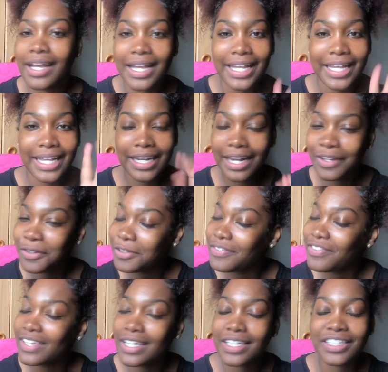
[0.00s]
Hit that
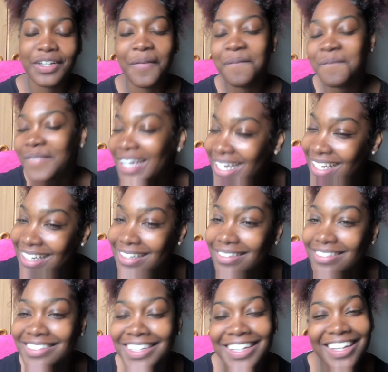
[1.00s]
notification bell
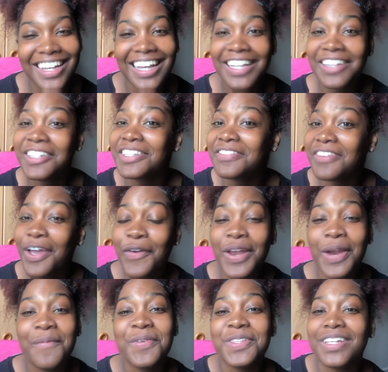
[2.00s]
so you can get notified
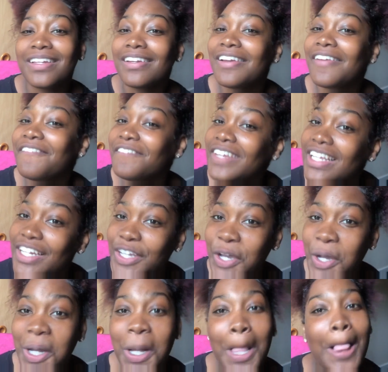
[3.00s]
when I post another
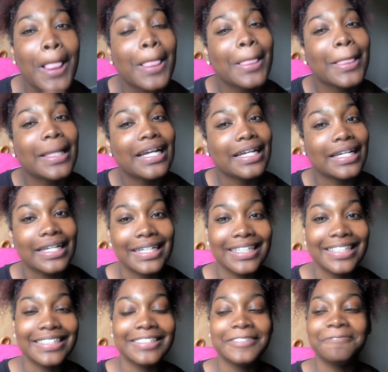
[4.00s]
video.
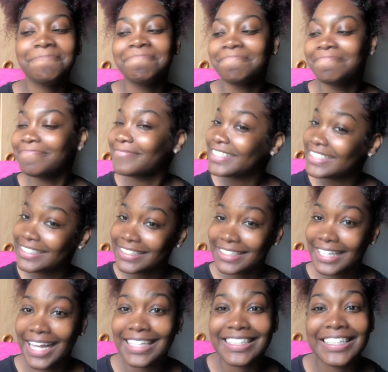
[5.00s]
And
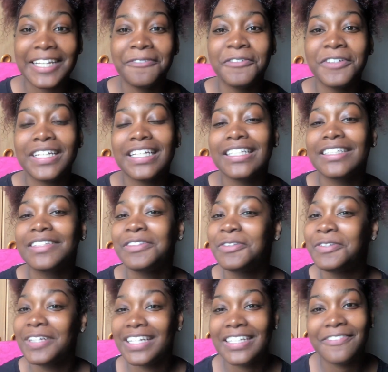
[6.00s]
that's it for
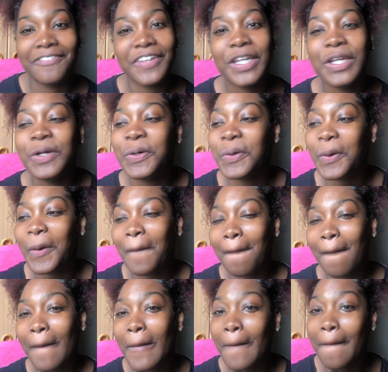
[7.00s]
today's video.
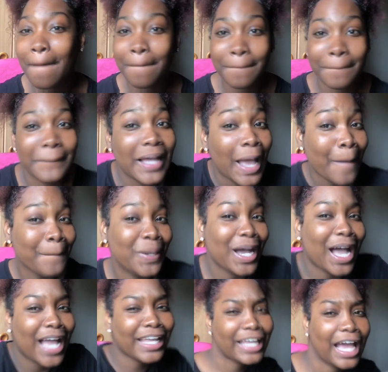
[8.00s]

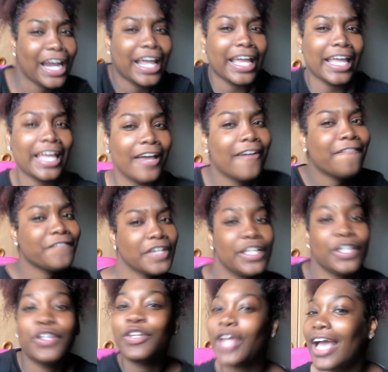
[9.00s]
But I got a hair
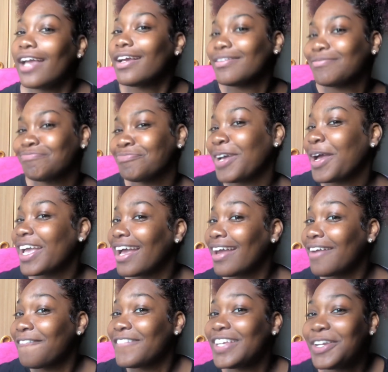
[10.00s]
beat. I
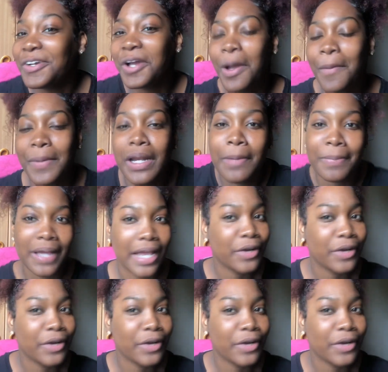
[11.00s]
got a video coming up.